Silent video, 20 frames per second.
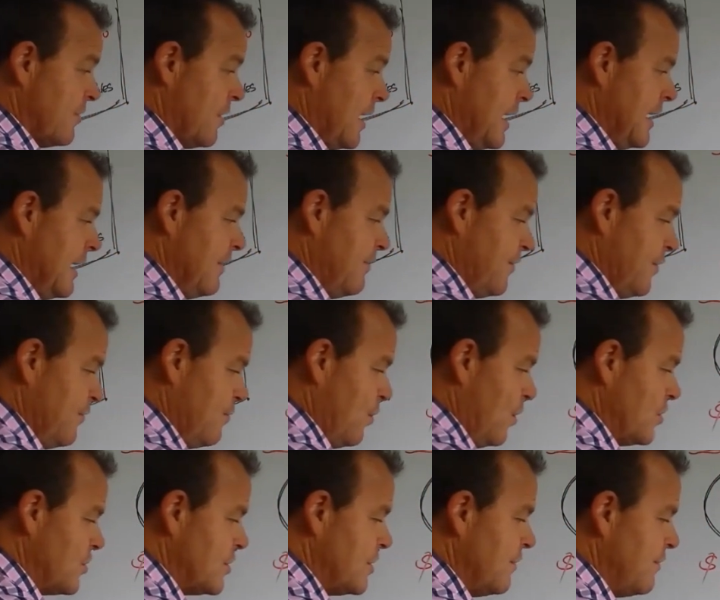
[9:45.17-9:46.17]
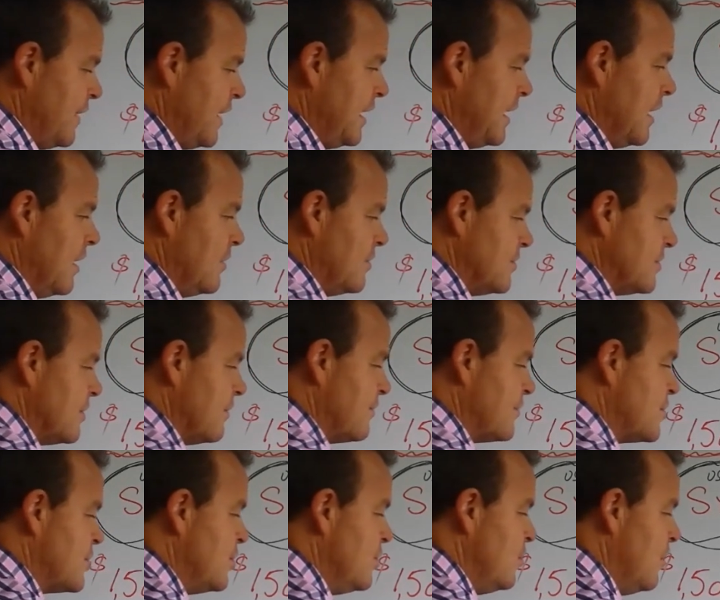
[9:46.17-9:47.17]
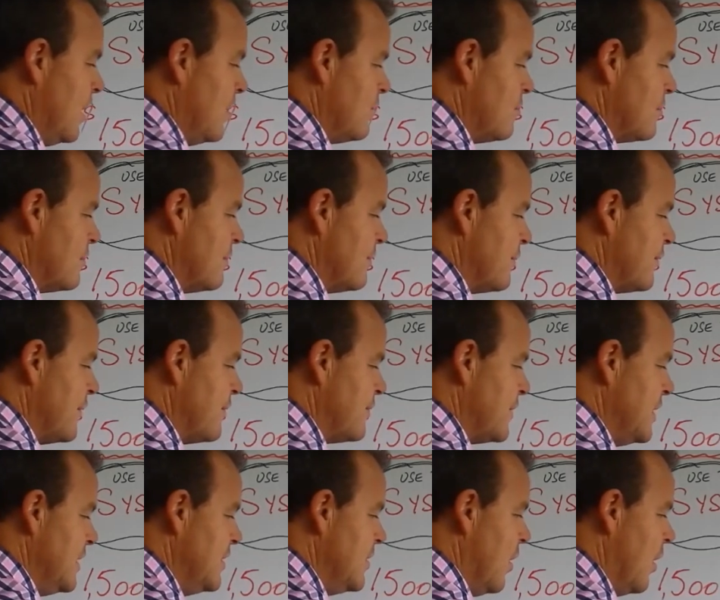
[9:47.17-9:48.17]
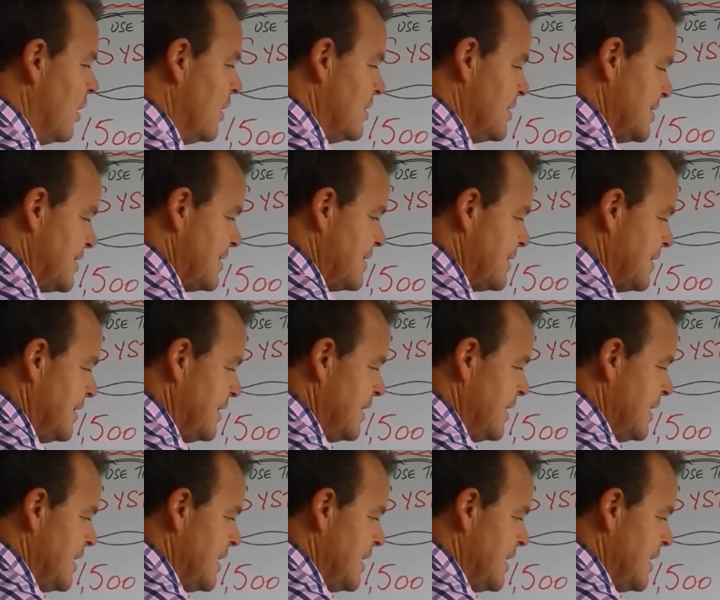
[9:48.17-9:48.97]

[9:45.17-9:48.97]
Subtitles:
right, if you've watched the videos, of $250.